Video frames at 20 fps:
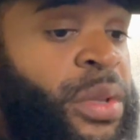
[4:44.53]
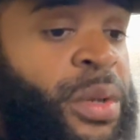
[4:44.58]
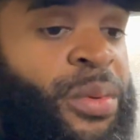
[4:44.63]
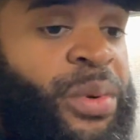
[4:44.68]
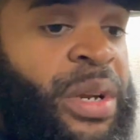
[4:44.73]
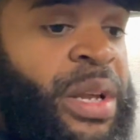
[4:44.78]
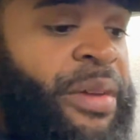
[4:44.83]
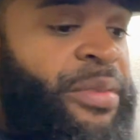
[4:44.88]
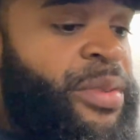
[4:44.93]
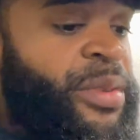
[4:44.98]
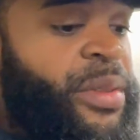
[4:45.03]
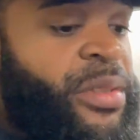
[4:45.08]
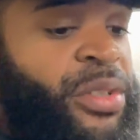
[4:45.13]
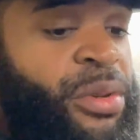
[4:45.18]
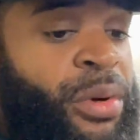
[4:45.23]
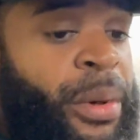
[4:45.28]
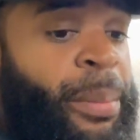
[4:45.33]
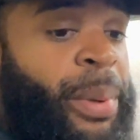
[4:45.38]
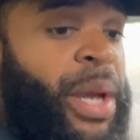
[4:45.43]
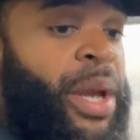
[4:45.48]
or whatever to
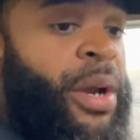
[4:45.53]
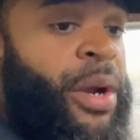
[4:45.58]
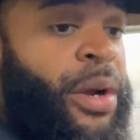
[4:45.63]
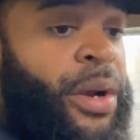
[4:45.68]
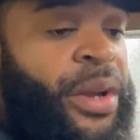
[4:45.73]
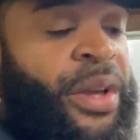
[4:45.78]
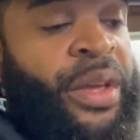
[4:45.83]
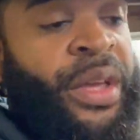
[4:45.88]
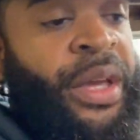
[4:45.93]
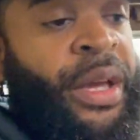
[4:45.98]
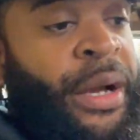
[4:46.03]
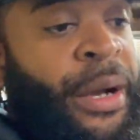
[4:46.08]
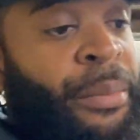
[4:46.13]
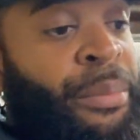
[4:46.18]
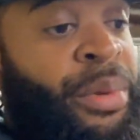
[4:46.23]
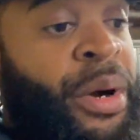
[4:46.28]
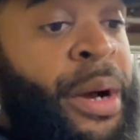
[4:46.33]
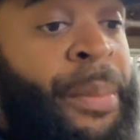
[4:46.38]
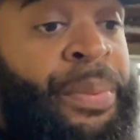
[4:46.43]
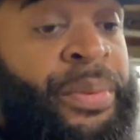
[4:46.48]
repair the
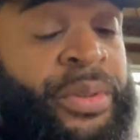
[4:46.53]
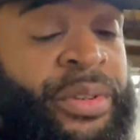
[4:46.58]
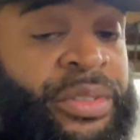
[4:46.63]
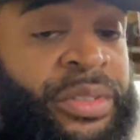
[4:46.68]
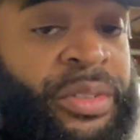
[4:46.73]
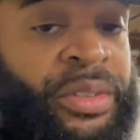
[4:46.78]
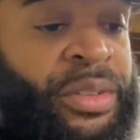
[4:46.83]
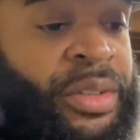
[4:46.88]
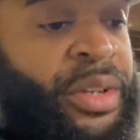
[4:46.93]
bumpers.